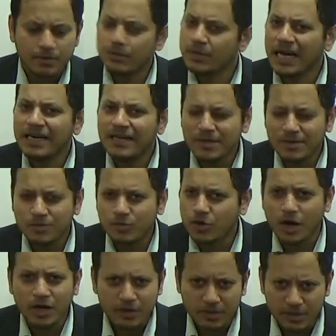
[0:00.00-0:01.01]
That
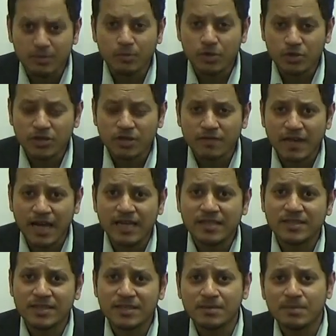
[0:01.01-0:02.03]
not in most of the
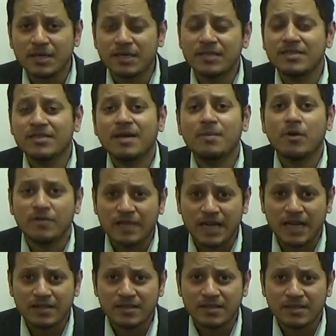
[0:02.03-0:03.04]
answers, but in some of the
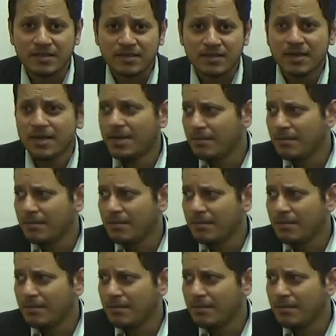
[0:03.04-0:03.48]
answers.